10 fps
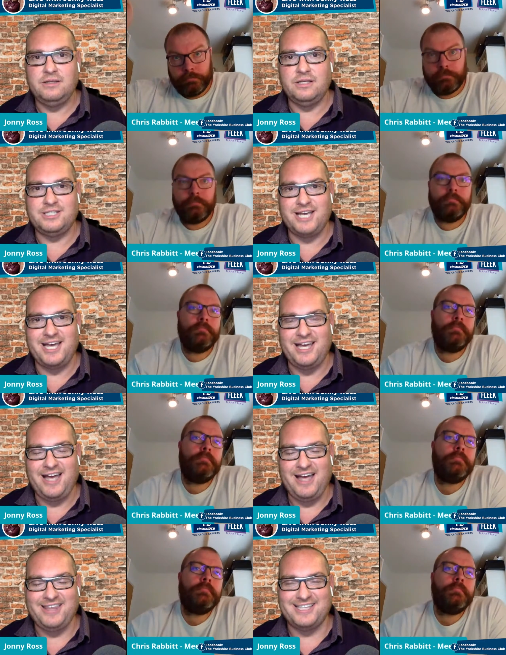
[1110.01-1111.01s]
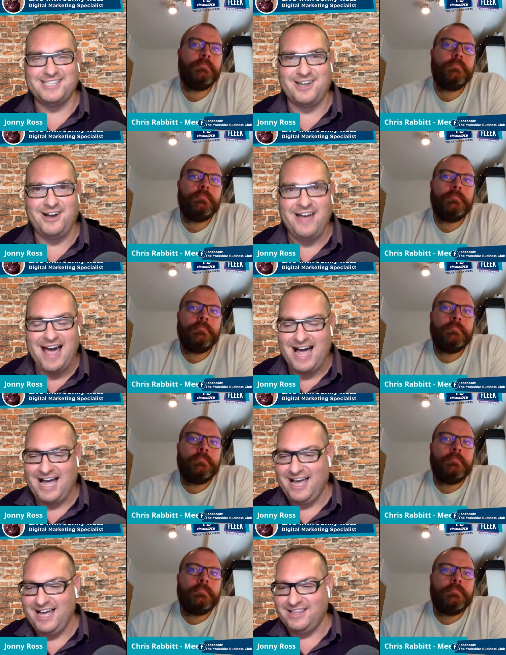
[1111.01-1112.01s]
Speaker 1: that that are
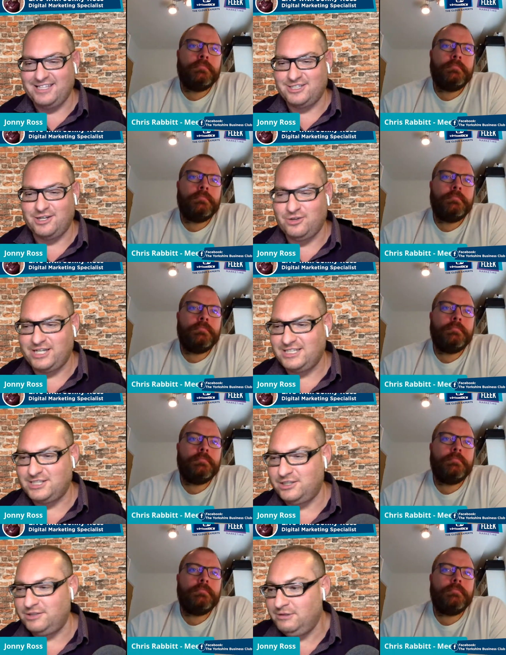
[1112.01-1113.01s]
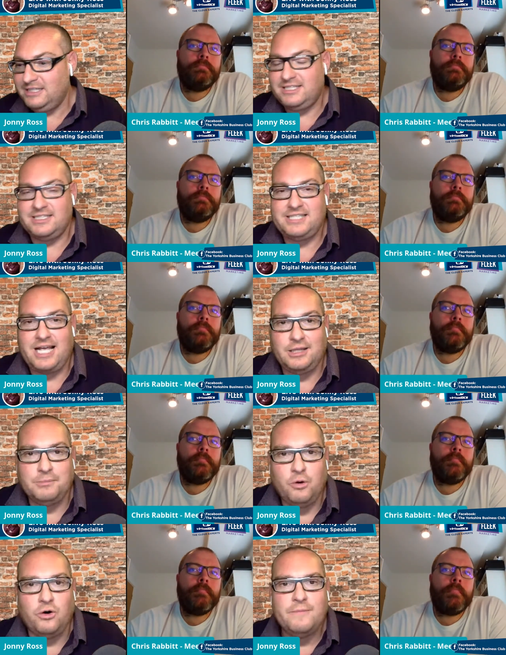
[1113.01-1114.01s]
uh, that are looking to to sell
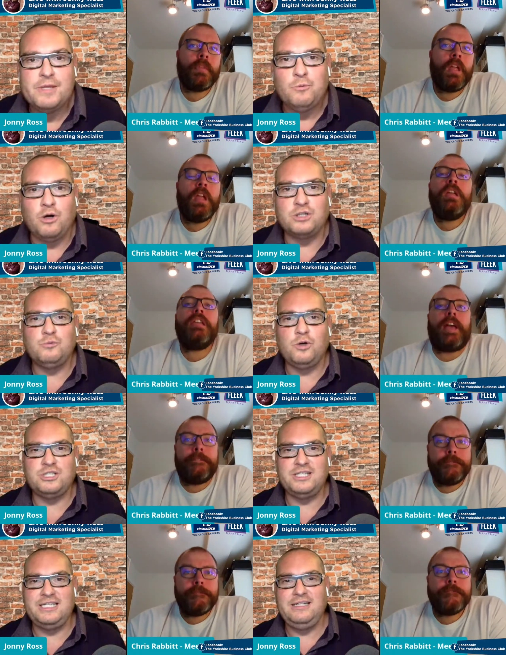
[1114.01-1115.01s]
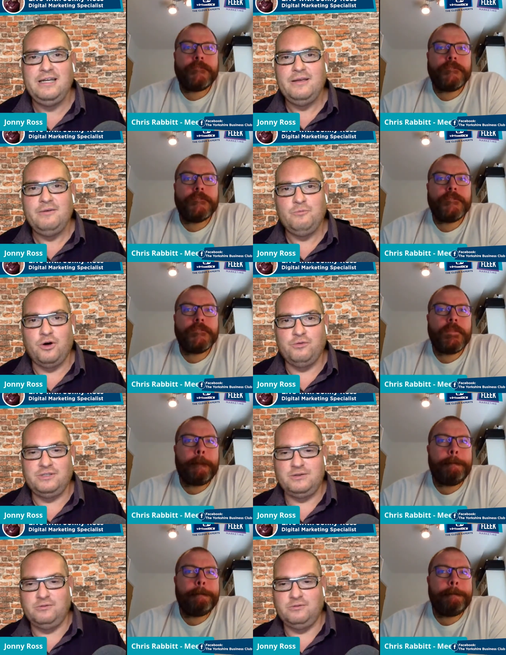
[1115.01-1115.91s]
more. What what are the what